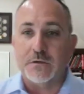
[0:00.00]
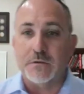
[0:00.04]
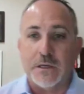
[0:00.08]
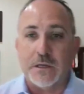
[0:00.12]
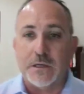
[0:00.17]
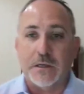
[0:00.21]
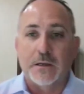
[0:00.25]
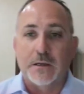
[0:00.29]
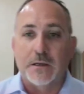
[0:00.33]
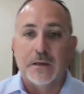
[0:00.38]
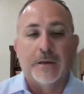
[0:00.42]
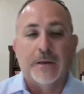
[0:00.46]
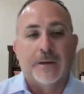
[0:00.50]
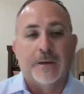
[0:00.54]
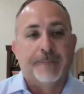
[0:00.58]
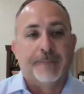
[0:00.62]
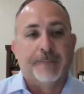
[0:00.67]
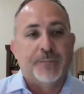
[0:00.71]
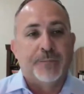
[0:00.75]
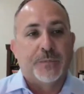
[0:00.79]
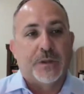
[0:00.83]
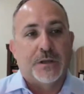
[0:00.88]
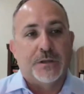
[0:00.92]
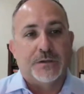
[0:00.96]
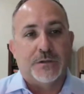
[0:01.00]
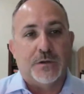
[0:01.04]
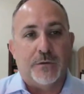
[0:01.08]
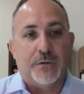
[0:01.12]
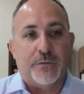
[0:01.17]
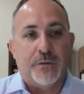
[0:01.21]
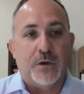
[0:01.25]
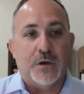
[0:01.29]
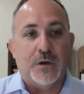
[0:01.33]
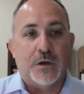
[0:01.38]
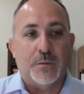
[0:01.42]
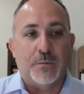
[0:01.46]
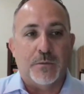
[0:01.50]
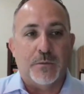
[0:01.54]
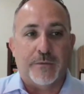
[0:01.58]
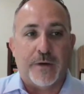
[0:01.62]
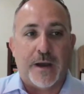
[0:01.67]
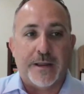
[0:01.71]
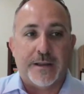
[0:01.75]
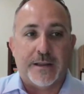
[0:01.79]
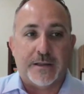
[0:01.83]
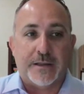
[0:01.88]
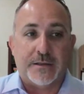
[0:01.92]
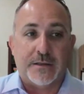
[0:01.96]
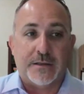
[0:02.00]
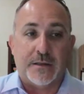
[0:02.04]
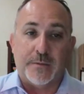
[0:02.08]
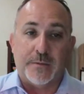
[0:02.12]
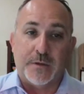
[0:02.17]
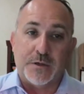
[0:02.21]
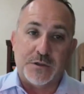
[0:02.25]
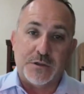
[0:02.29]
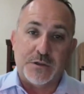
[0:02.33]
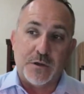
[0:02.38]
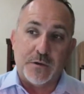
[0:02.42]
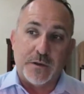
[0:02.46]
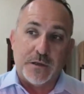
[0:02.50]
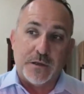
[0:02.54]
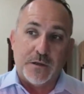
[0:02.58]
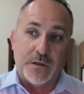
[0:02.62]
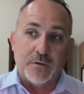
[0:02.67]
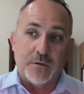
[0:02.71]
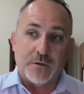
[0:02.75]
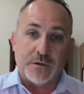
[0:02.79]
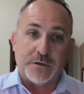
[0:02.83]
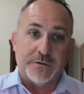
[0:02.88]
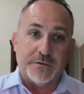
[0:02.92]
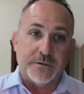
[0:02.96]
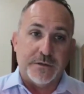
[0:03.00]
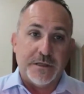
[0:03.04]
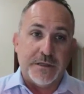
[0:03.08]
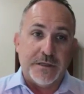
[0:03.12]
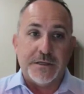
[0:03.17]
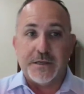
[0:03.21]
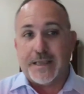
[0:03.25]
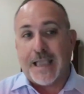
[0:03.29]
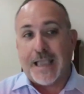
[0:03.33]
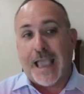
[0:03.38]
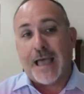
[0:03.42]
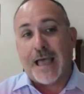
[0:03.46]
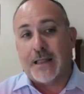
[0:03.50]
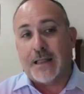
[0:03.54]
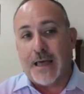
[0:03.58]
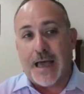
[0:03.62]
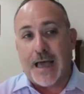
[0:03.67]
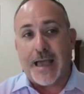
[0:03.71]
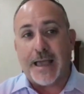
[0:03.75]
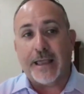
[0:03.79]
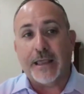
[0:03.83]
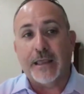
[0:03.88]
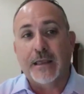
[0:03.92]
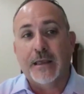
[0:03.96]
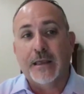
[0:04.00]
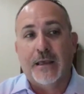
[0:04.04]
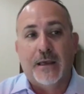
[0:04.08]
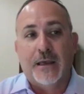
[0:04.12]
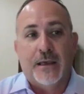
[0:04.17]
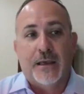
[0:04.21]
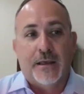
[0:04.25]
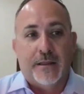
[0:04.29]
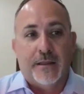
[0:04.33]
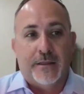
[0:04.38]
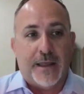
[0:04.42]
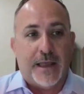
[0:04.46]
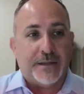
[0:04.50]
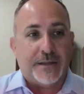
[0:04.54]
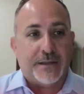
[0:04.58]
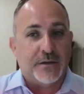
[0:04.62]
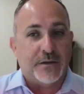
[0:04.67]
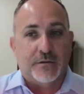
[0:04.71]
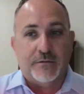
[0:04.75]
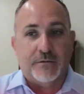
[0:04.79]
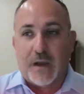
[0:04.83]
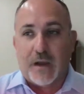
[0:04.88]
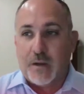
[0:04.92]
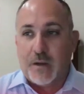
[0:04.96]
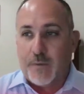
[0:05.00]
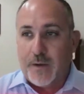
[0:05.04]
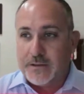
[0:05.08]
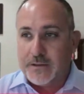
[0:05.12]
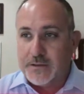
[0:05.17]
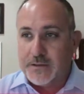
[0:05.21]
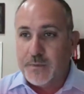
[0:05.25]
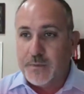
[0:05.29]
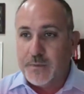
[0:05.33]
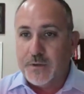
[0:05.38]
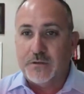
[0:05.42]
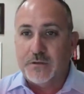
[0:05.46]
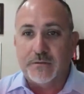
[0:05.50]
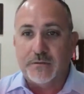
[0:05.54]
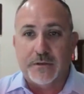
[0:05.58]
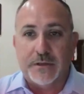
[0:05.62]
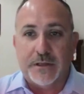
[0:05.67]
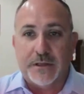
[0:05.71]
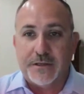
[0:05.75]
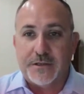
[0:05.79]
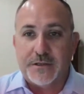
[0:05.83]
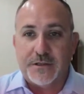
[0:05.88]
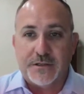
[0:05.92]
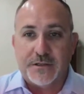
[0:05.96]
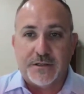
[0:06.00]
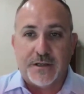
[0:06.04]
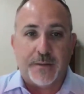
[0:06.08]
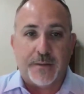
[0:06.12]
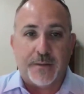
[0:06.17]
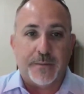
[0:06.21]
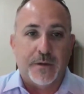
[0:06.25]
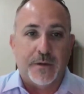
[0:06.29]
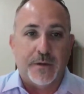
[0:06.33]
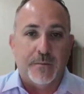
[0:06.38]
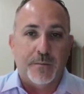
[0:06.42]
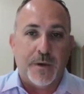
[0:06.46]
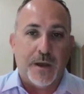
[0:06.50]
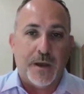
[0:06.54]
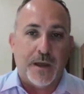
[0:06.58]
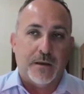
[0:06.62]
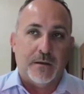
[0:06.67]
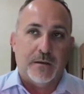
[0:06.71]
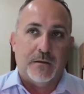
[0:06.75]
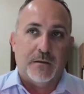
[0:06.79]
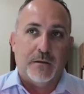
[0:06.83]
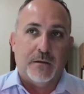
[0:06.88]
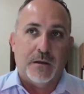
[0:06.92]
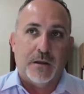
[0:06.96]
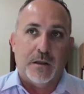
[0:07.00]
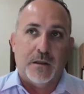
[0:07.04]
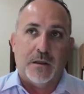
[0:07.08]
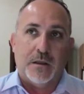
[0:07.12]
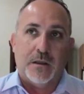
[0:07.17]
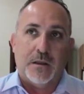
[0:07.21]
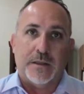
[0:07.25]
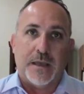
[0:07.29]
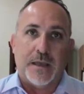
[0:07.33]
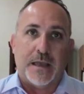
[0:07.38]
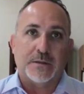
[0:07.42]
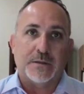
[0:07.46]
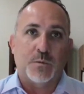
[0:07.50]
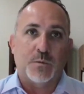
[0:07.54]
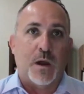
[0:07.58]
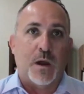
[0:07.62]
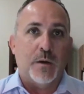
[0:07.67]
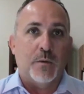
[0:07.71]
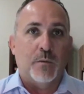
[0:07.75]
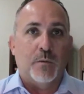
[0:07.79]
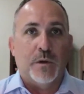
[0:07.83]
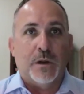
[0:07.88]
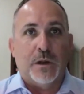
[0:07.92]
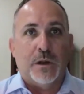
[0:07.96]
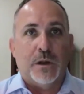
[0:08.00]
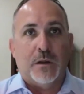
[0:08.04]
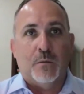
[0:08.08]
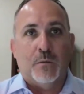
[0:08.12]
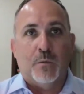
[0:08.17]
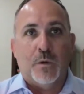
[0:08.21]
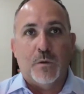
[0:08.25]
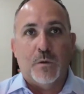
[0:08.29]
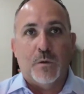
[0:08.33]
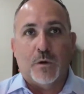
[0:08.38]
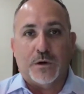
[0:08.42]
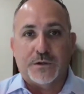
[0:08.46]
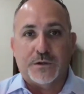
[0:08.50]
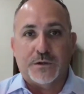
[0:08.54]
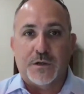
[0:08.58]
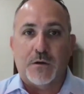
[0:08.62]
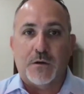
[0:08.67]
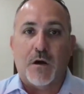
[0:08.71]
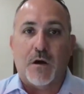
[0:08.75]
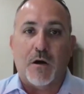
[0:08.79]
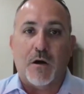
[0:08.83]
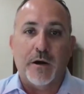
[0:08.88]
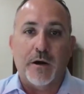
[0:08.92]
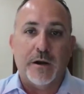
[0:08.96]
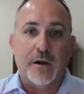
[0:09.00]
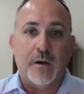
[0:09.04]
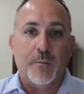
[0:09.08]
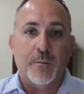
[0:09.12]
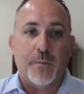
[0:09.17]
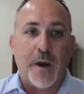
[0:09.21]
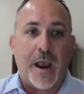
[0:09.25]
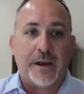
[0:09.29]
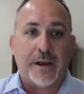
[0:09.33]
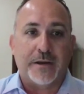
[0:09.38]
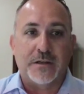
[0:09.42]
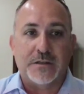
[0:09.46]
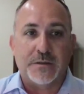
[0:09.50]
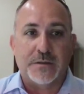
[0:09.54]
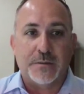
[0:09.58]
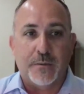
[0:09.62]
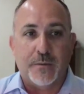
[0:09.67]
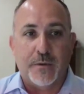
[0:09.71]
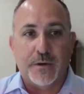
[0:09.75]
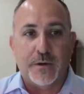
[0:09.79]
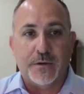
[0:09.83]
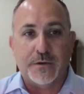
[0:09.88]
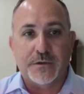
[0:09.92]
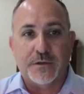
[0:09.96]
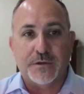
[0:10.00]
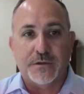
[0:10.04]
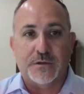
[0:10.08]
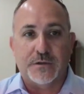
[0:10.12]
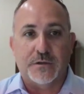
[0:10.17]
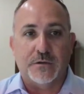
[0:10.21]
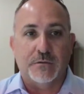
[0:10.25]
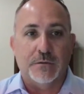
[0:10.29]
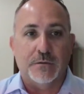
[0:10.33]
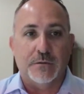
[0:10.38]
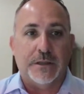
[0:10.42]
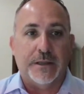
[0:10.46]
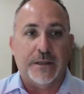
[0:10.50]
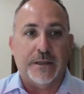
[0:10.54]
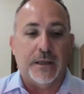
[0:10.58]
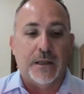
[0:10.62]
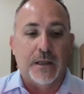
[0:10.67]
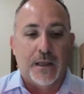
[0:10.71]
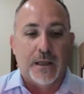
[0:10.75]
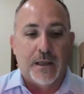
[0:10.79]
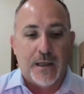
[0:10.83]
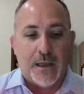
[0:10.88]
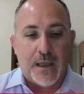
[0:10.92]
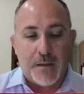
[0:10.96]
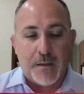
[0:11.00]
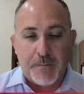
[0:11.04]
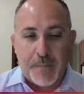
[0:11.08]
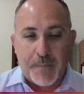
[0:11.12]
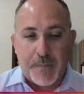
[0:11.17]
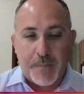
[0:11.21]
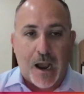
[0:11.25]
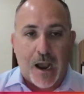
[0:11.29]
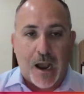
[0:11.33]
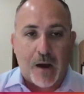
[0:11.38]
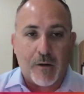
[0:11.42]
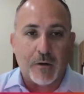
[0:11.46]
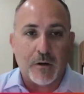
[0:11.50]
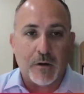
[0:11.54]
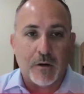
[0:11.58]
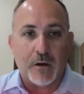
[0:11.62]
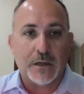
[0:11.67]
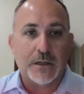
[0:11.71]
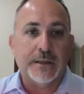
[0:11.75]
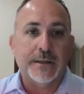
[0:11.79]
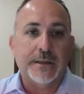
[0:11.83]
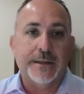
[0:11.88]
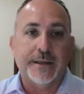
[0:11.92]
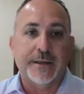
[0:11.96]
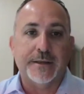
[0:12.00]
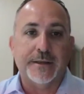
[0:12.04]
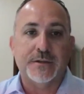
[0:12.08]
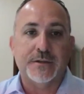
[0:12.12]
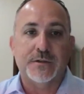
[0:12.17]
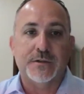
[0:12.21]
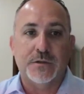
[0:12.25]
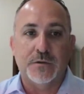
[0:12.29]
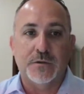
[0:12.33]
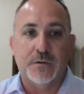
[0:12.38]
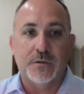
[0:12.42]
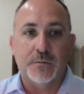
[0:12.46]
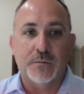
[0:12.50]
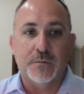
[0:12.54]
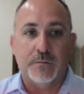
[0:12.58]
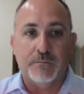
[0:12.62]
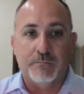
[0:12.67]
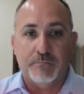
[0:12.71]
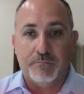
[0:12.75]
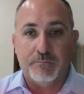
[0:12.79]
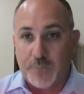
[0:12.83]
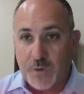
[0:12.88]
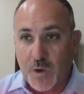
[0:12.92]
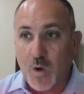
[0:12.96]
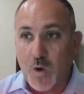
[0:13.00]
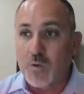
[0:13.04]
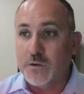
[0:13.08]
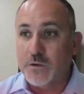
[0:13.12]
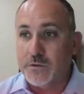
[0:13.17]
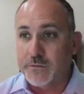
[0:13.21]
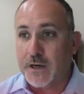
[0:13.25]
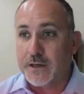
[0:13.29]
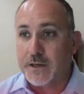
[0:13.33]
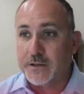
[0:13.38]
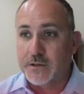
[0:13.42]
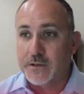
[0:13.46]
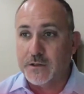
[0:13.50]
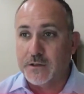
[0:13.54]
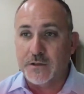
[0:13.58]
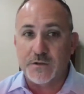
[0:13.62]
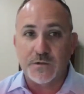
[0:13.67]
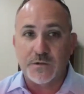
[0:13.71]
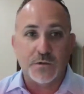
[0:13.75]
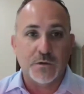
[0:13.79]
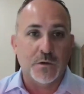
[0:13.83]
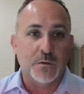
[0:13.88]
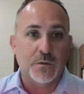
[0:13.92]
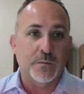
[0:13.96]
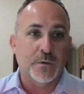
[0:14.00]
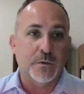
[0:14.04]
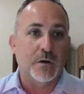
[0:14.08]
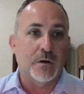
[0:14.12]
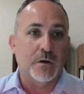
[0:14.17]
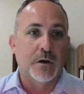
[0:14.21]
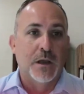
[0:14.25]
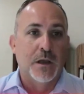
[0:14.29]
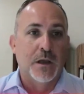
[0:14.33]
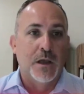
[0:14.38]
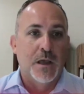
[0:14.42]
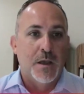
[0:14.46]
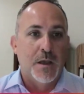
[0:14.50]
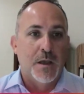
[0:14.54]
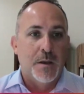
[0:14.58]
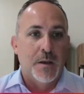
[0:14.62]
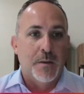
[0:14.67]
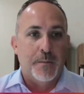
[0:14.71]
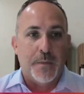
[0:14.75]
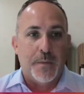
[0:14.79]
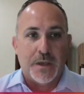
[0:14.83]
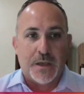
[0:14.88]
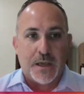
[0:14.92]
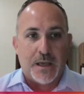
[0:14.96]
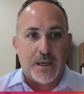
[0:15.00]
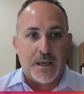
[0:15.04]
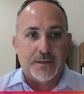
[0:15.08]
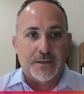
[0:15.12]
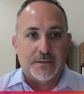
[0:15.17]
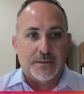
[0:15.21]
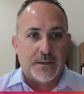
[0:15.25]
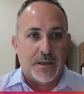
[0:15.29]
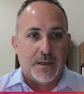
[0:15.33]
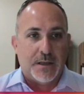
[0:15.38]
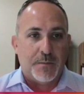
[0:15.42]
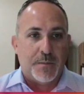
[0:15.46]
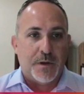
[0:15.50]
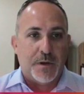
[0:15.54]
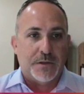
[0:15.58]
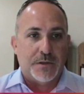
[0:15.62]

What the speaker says: treat. So if you can provide that to them and show that you're a strategic ally, that's a great way to build a relationship. But that's why we work so hard here, practice promotions, to really empower our clinics to go direct to consumer because it